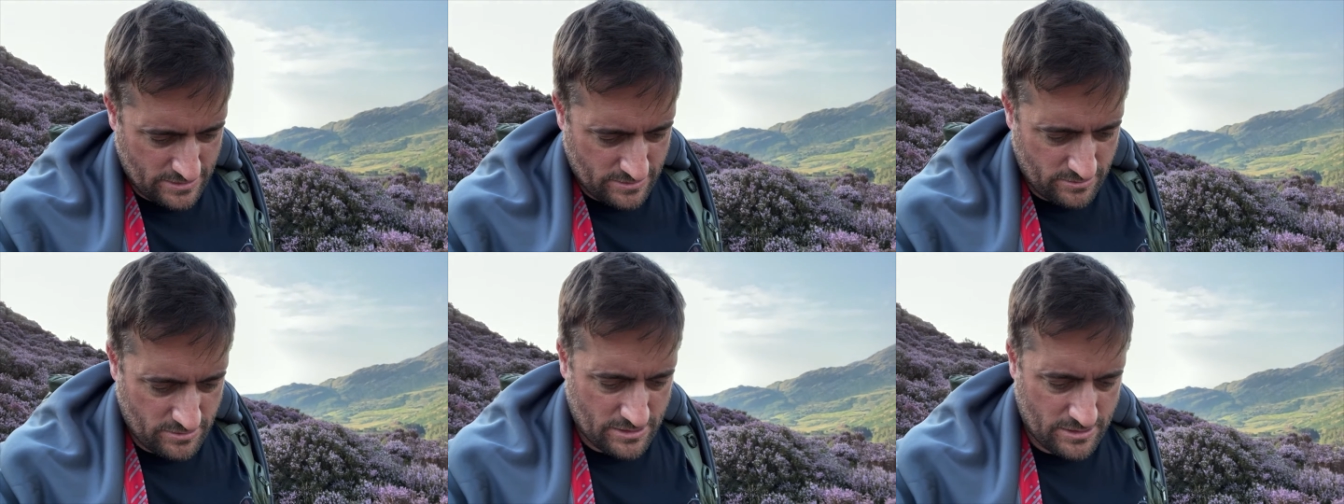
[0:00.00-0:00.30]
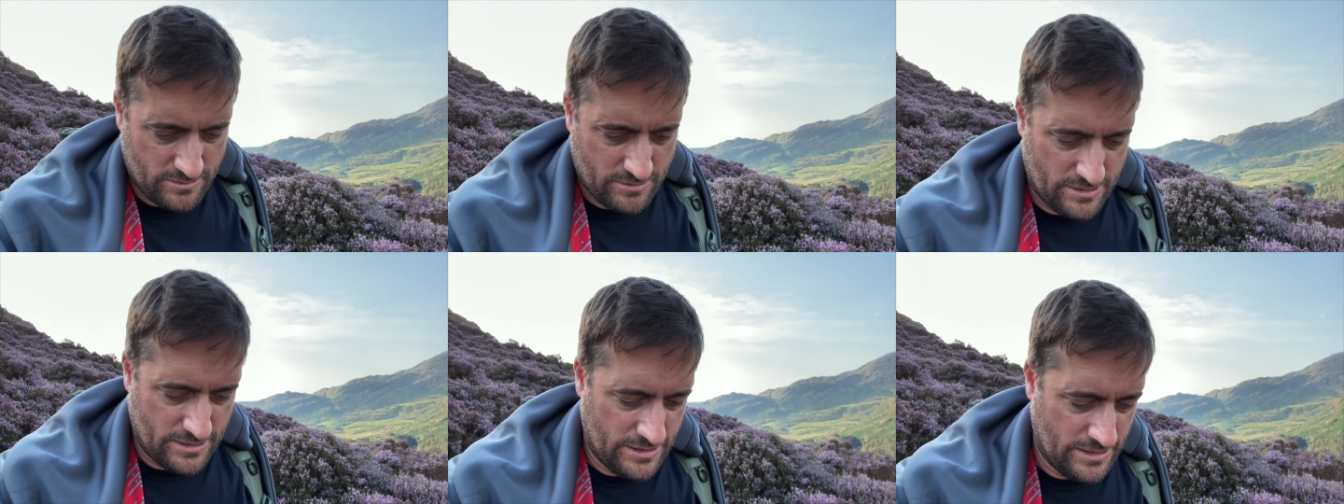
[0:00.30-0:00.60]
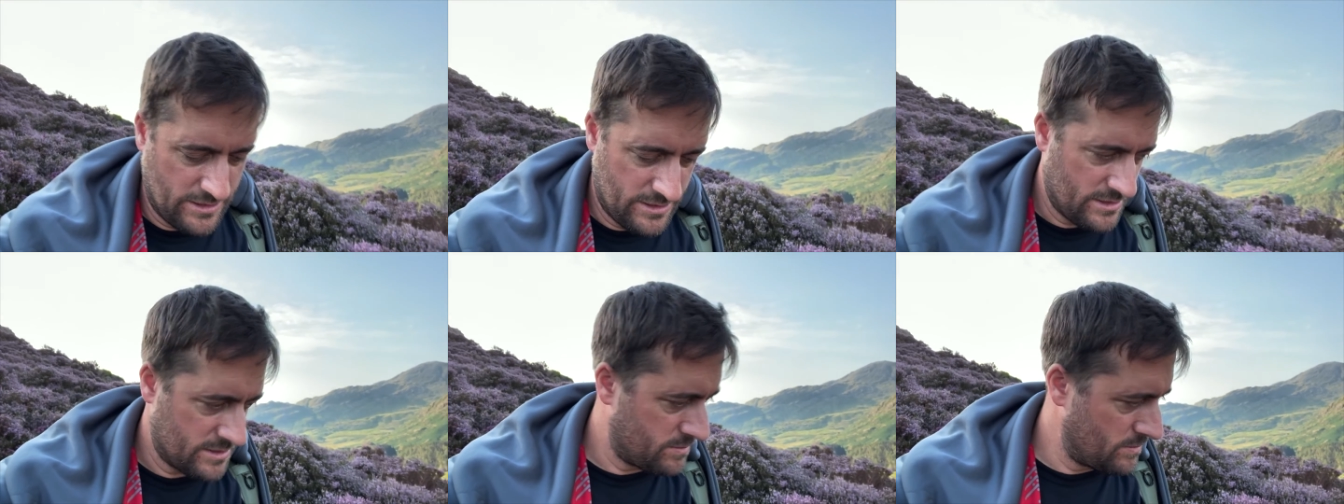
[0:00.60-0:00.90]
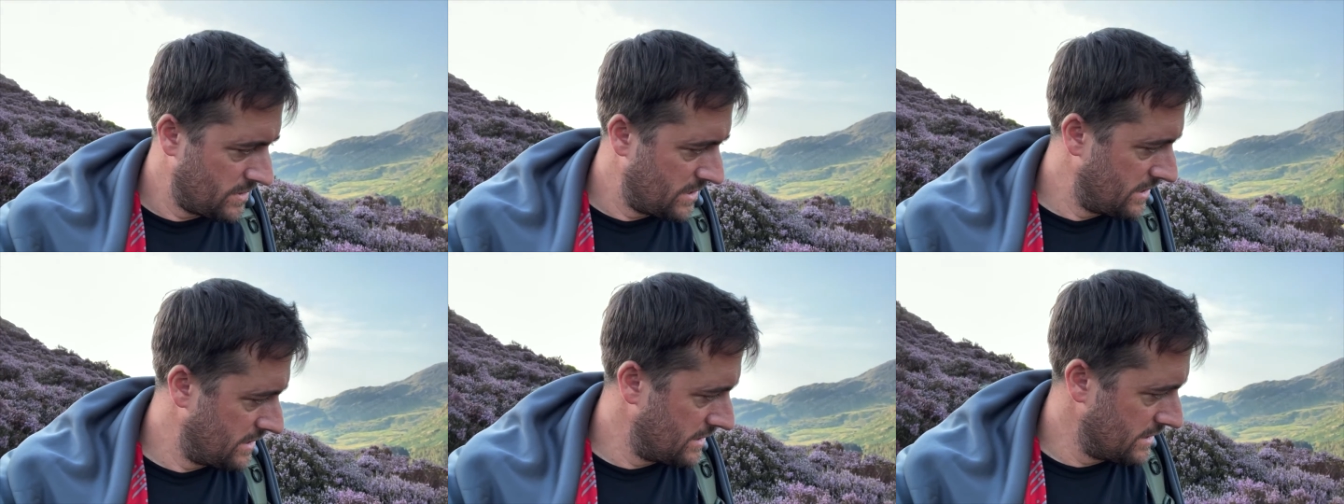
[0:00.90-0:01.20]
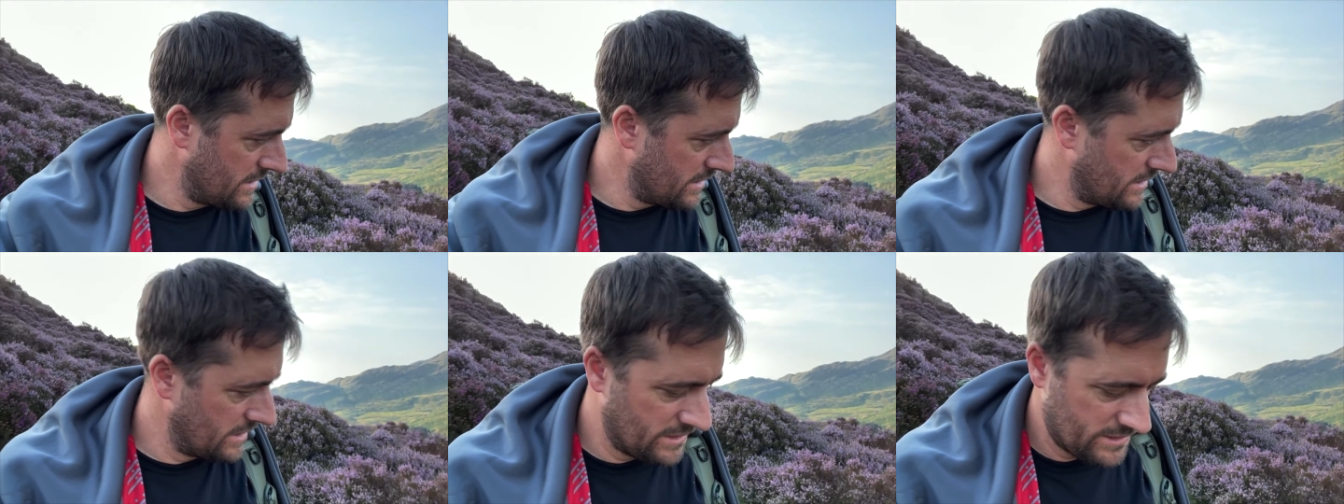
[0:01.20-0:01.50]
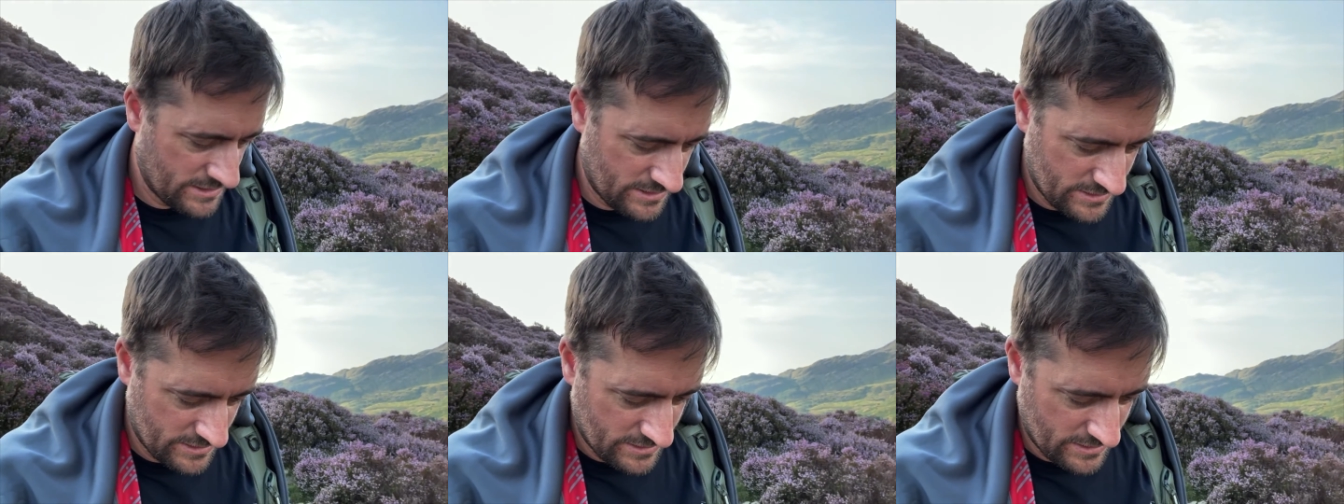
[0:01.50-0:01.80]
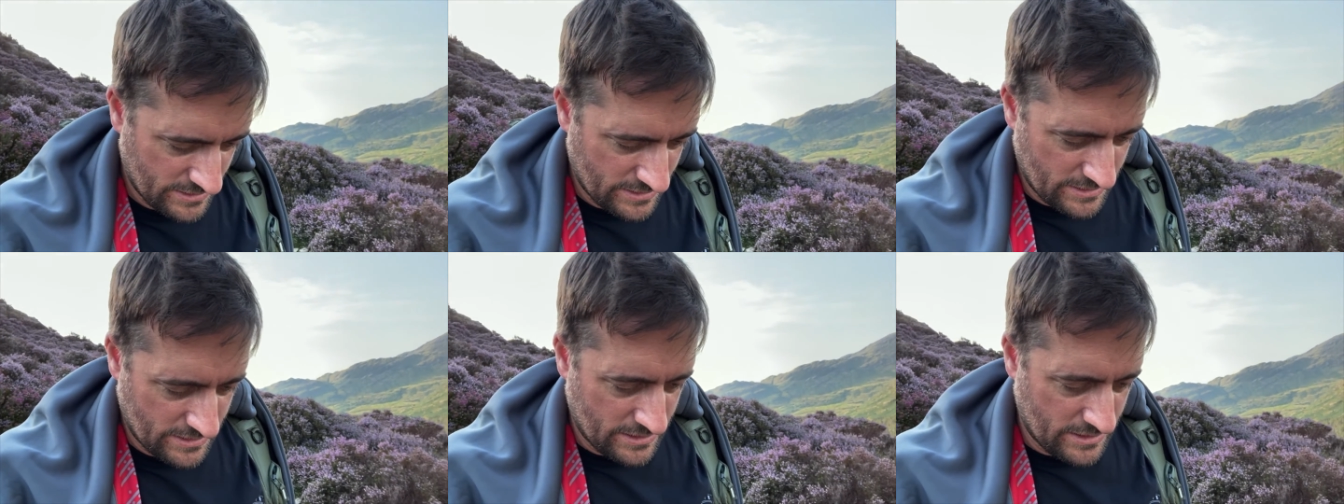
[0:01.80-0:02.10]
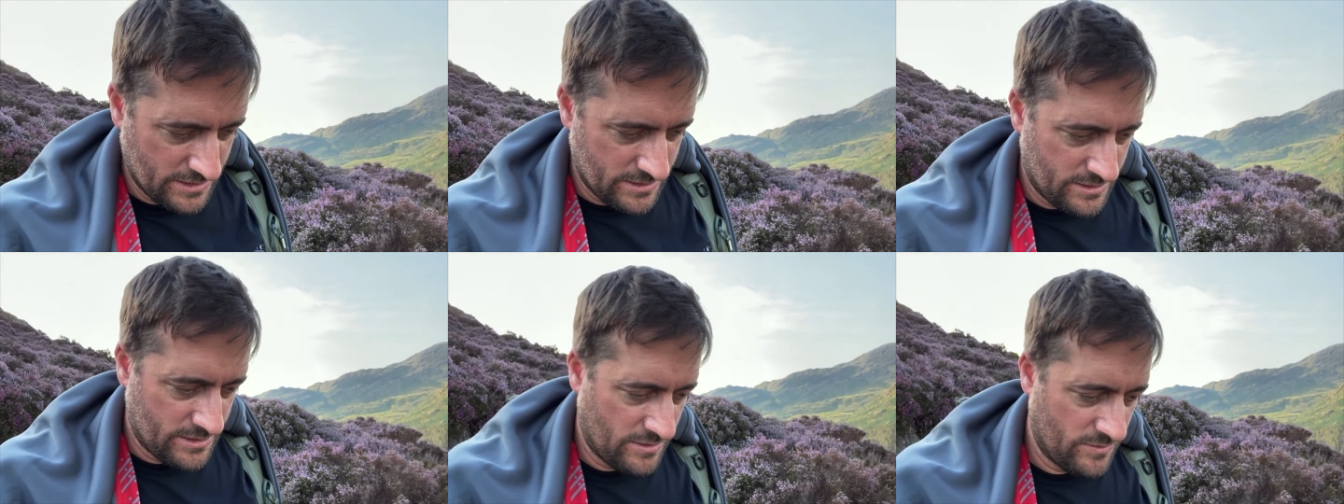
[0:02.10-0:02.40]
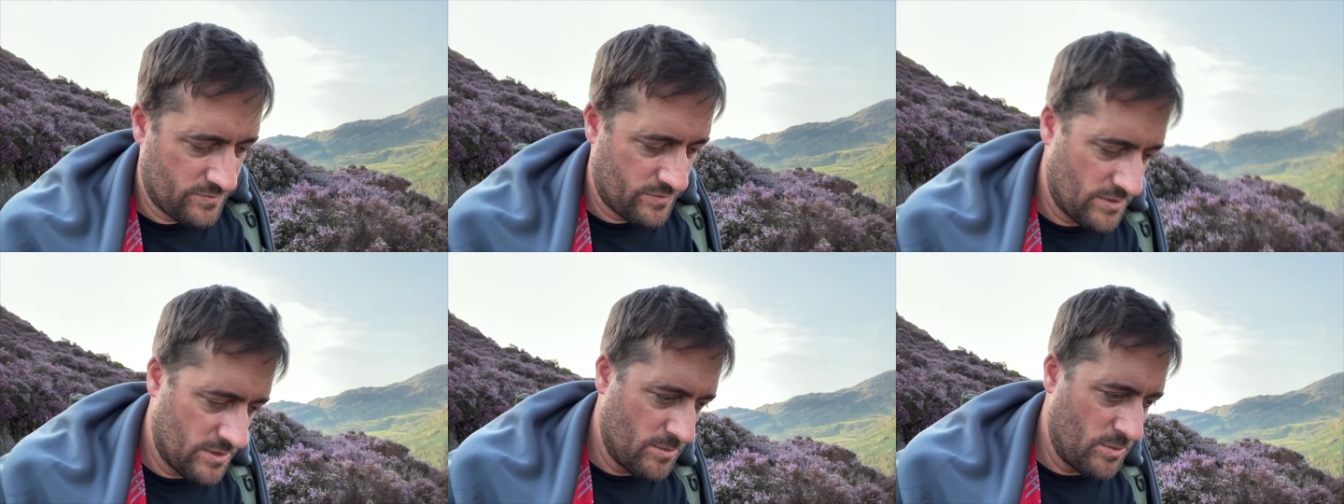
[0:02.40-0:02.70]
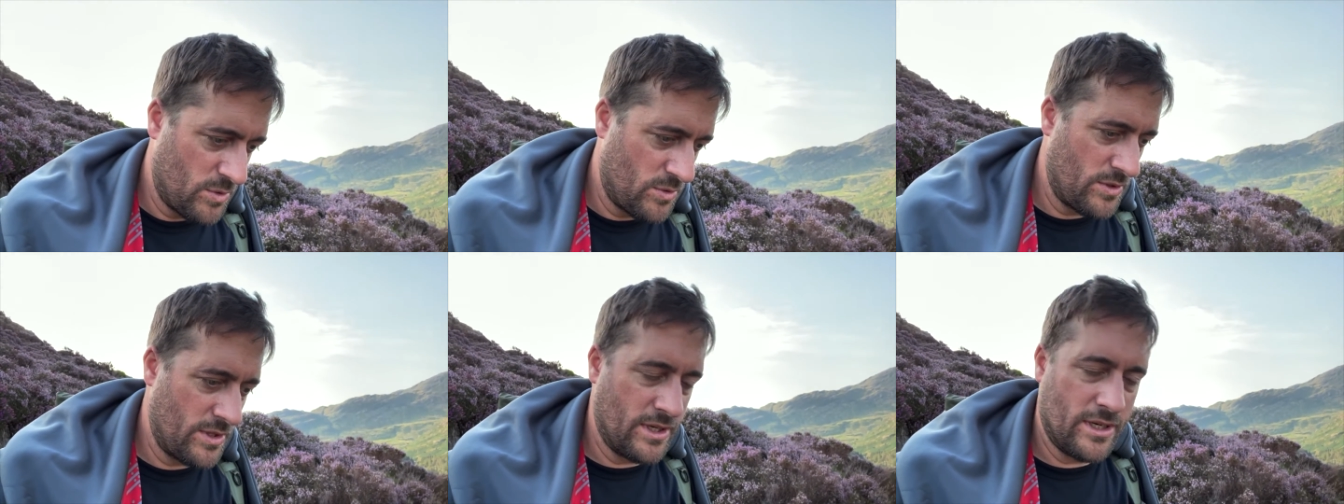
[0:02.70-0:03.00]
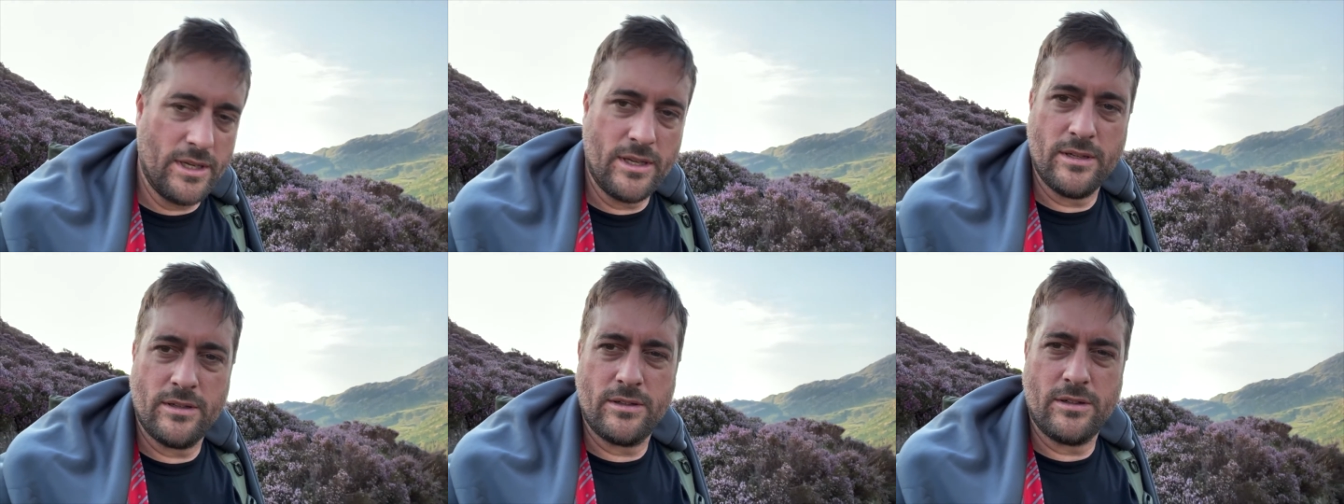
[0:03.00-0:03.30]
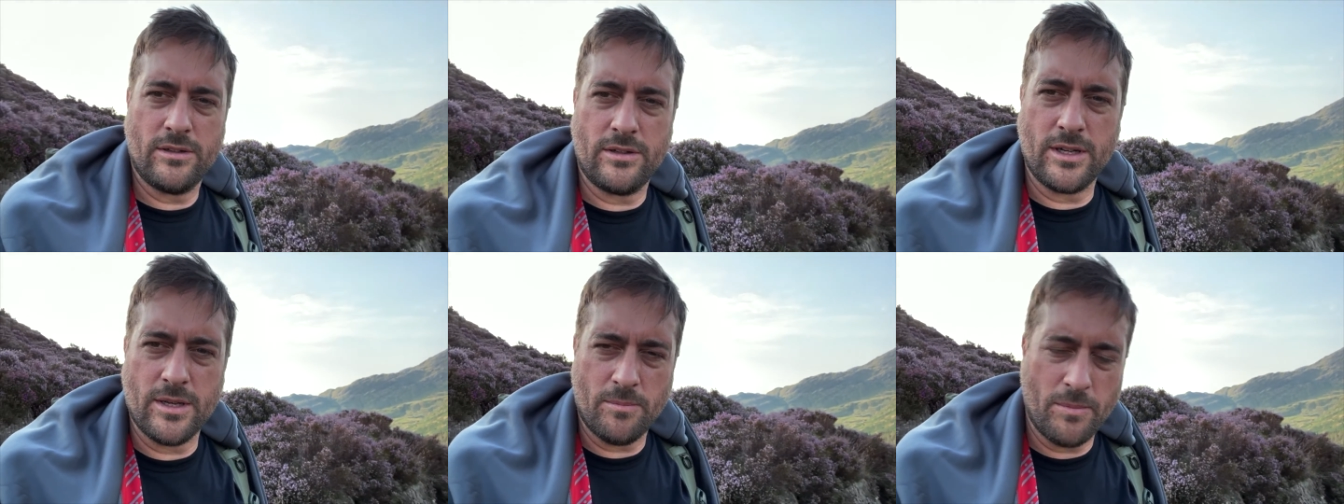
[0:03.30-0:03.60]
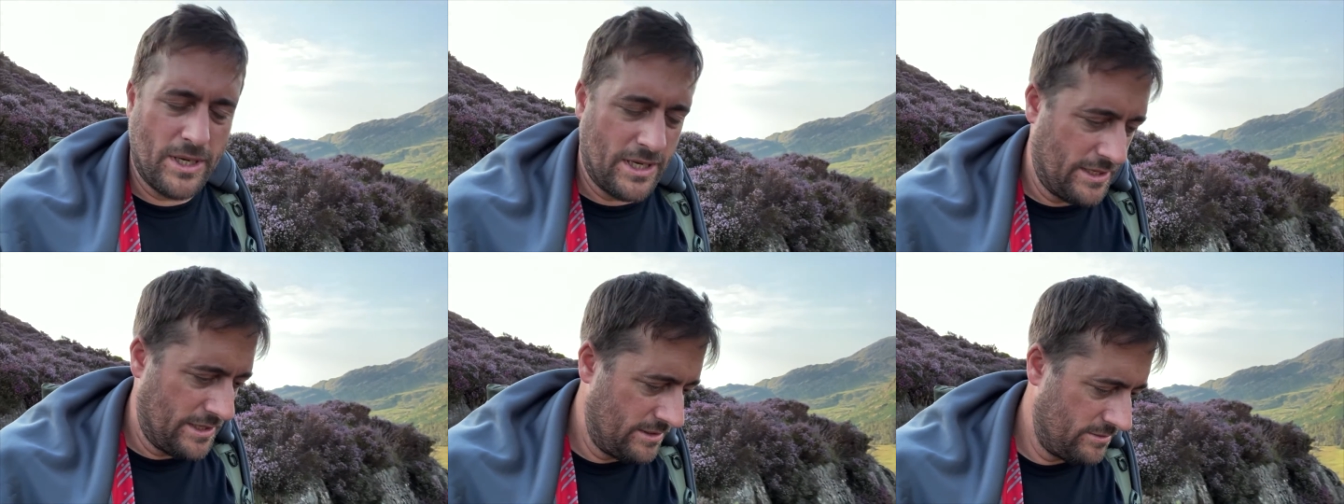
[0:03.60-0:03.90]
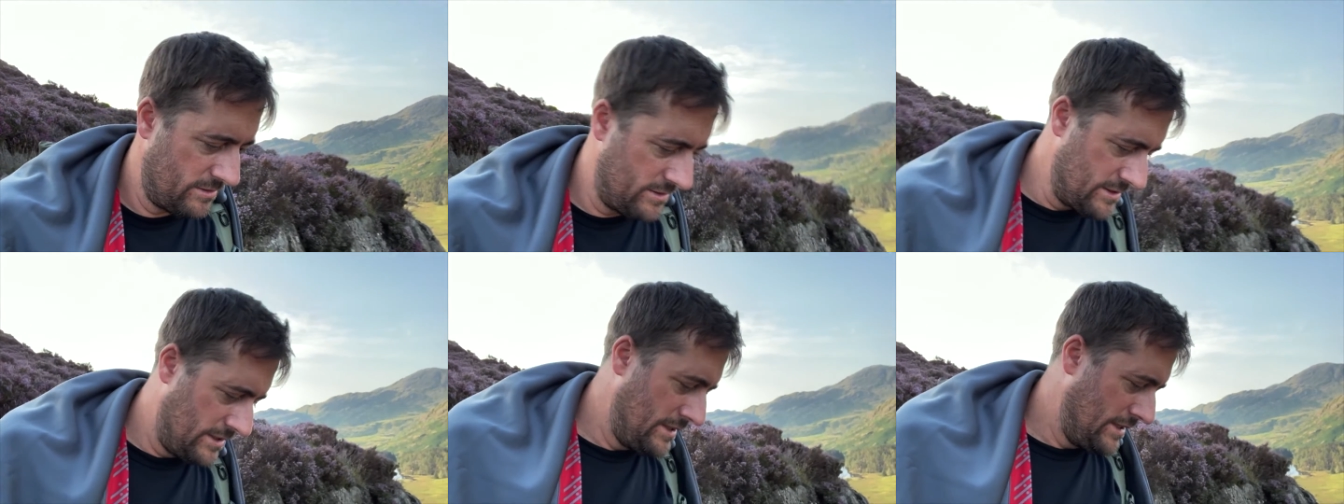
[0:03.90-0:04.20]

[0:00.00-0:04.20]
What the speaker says: Well, that's me done for the morning. Got to get back now.